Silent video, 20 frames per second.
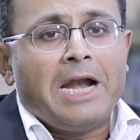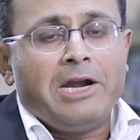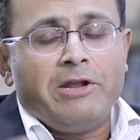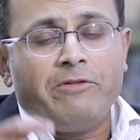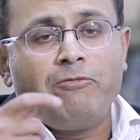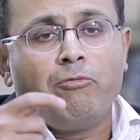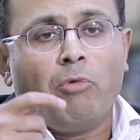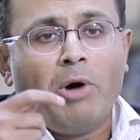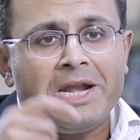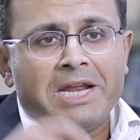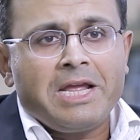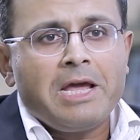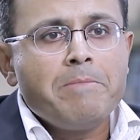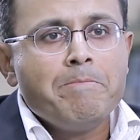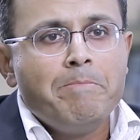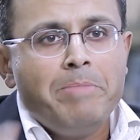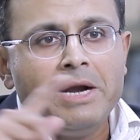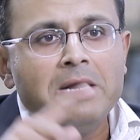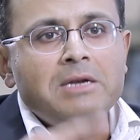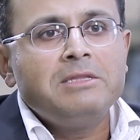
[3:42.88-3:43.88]
And if one
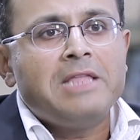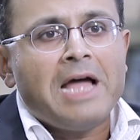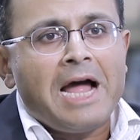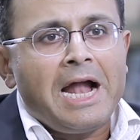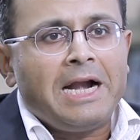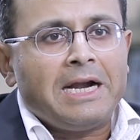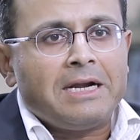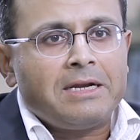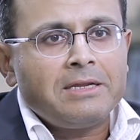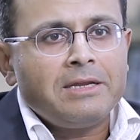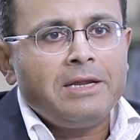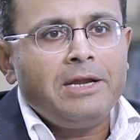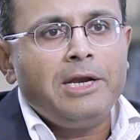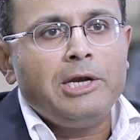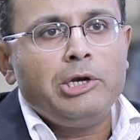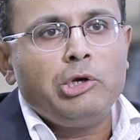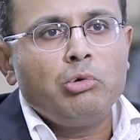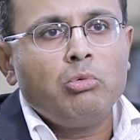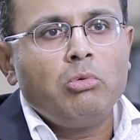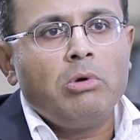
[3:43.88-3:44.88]
can build that
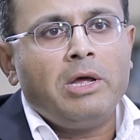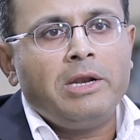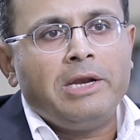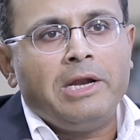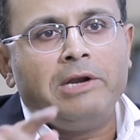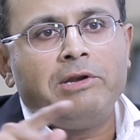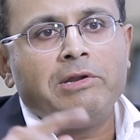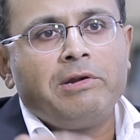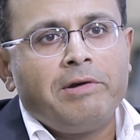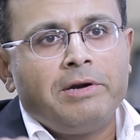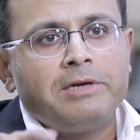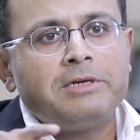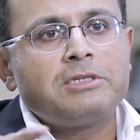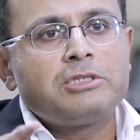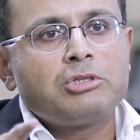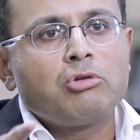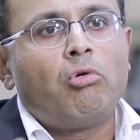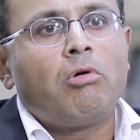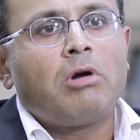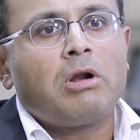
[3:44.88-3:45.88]
into an integrated
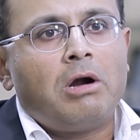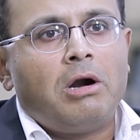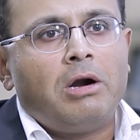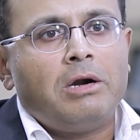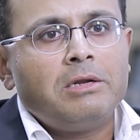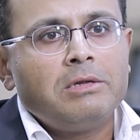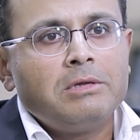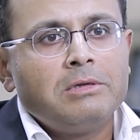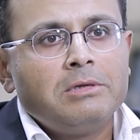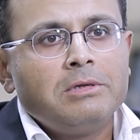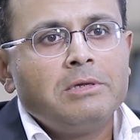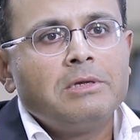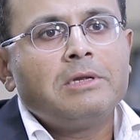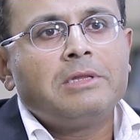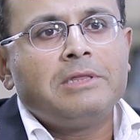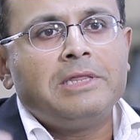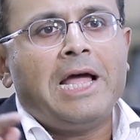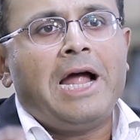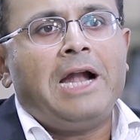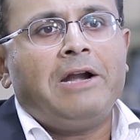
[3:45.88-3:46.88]
scorecard,
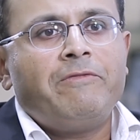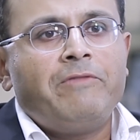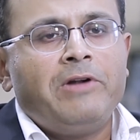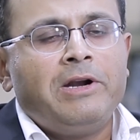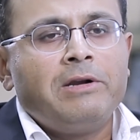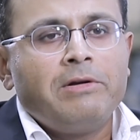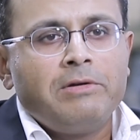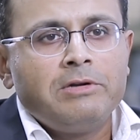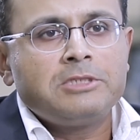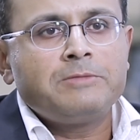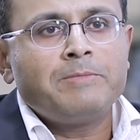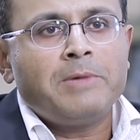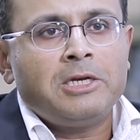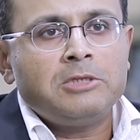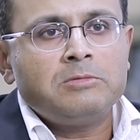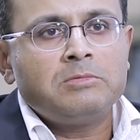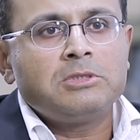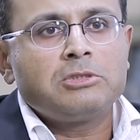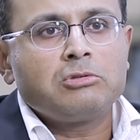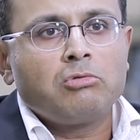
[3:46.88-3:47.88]
that vendor risk
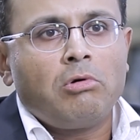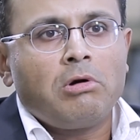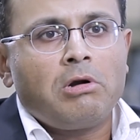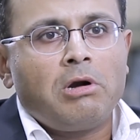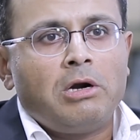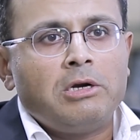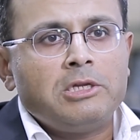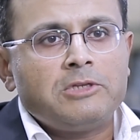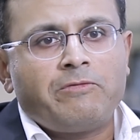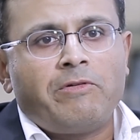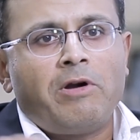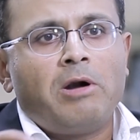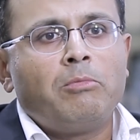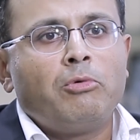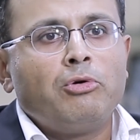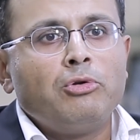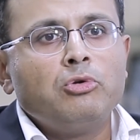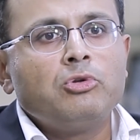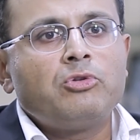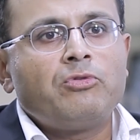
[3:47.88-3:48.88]
management scorecard is far
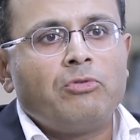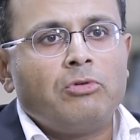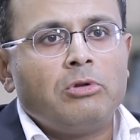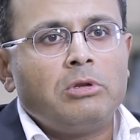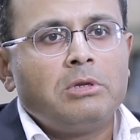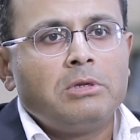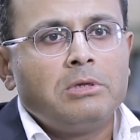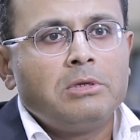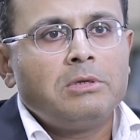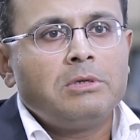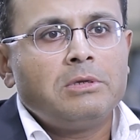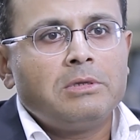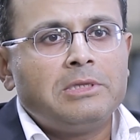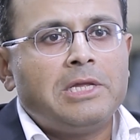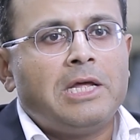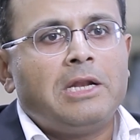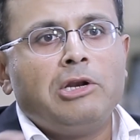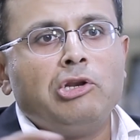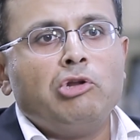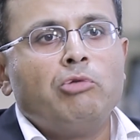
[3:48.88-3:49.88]
more useful
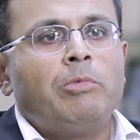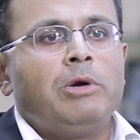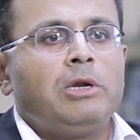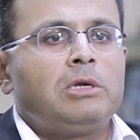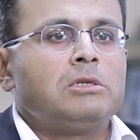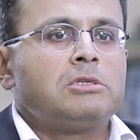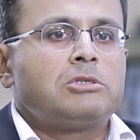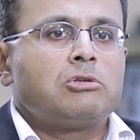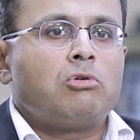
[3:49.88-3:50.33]
than a numerical